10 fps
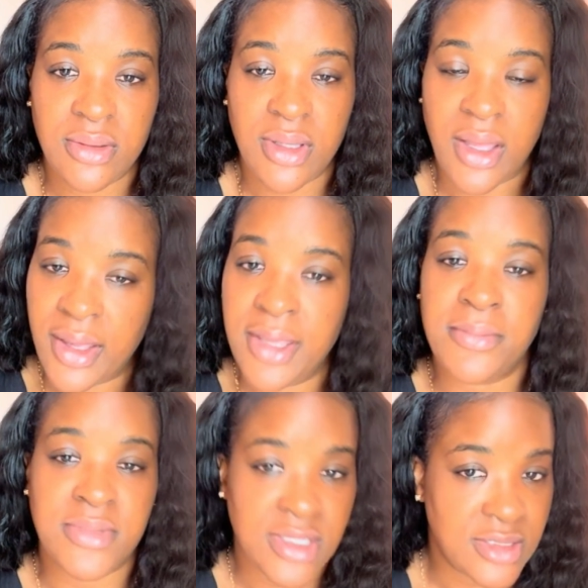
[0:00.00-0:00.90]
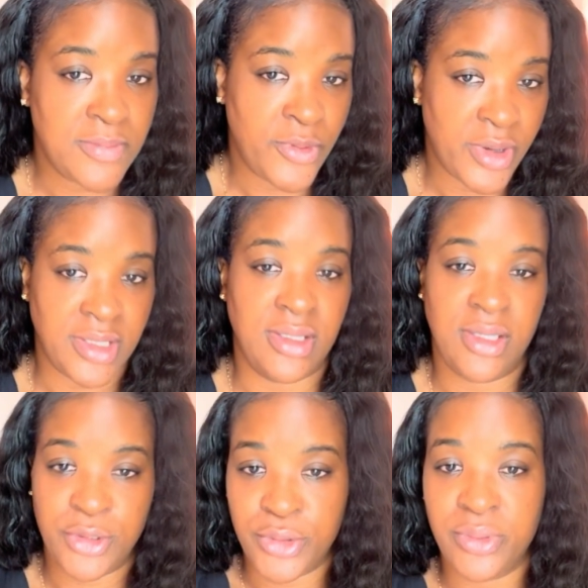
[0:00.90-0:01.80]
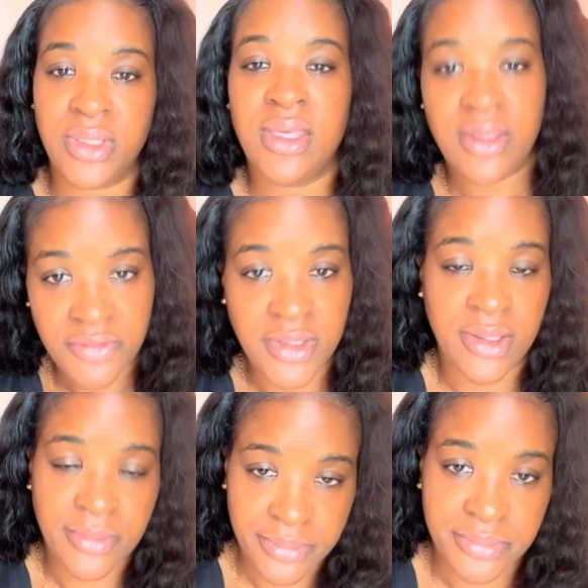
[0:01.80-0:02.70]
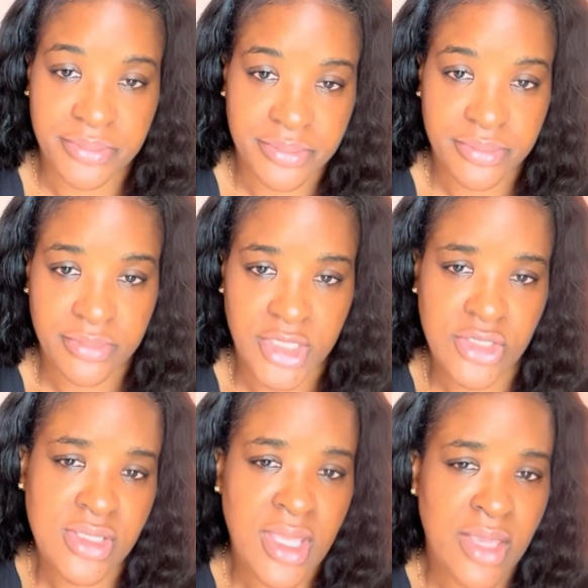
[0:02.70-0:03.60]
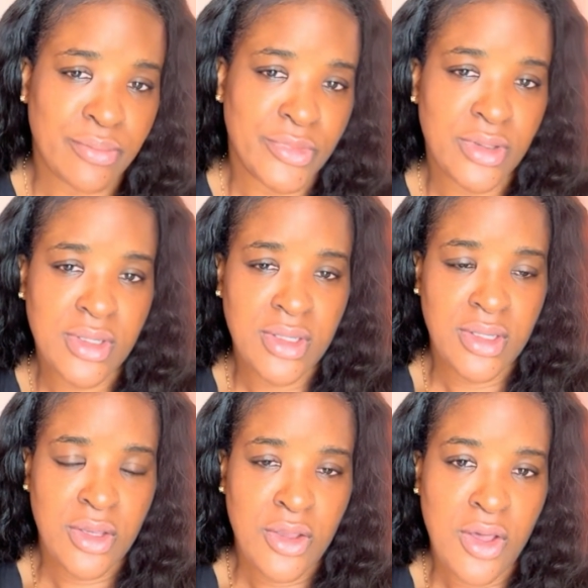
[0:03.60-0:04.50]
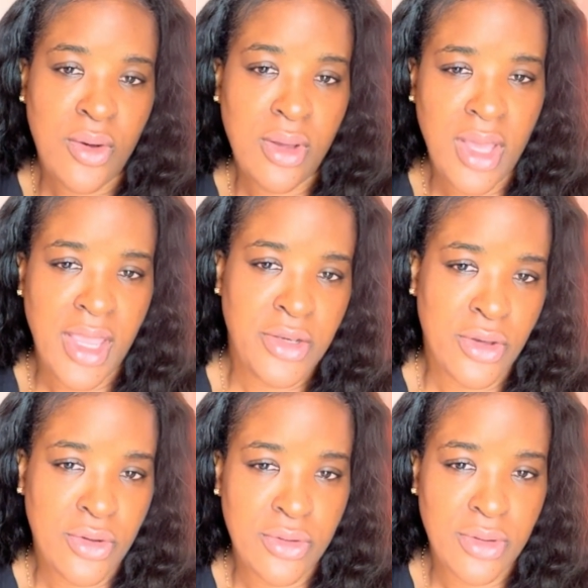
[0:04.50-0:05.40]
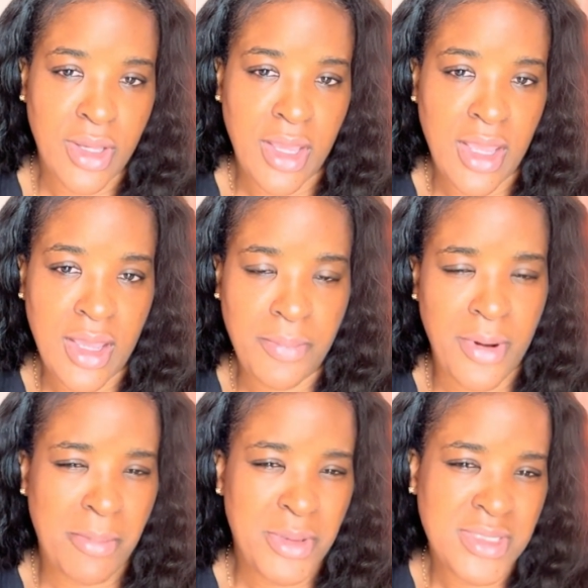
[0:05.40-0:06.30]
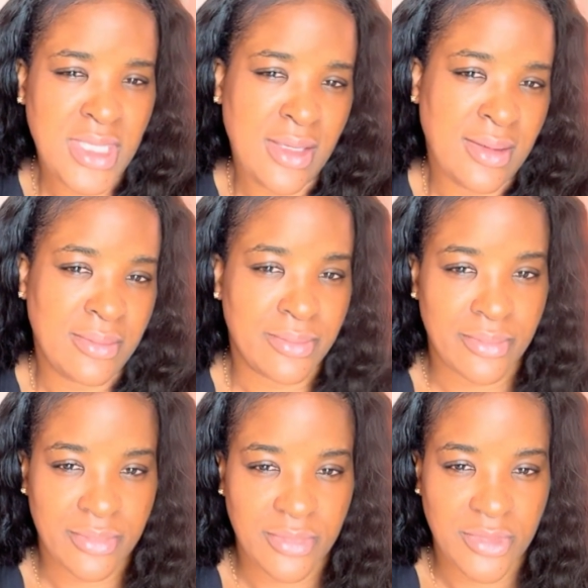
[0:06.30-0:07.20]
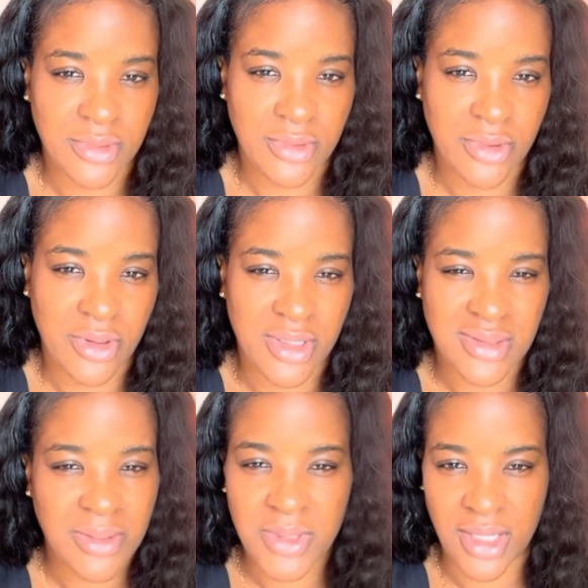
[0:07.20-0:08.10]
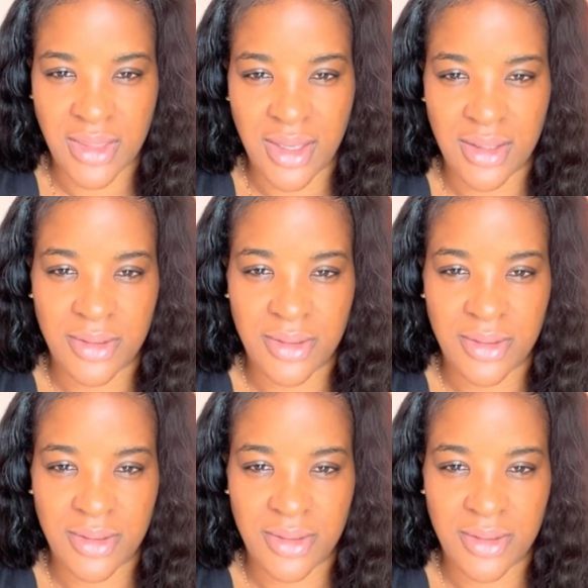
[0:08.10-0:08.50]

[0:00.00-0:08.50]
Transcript: I am disappointed in you, Evening. And she's like, oh, I know, I probably will see it, or something like that.